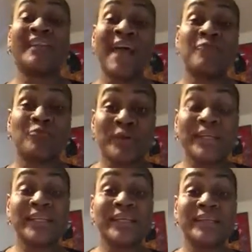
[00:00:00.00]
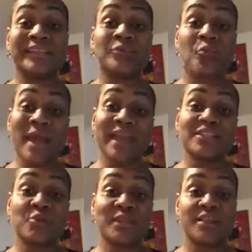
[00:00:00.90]
And that really, the way
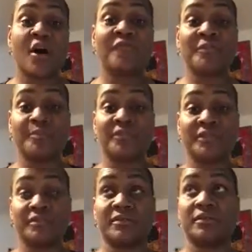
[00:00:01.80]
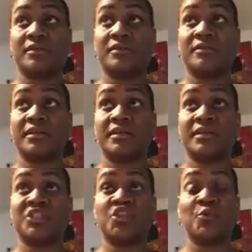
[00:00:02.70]
to resolve the
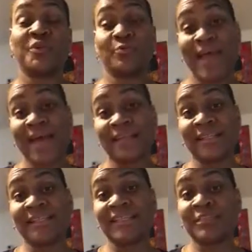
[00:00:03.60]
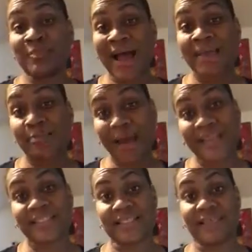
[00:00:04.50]
issue with rattling is by
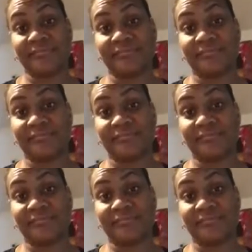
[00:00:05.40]
practicing.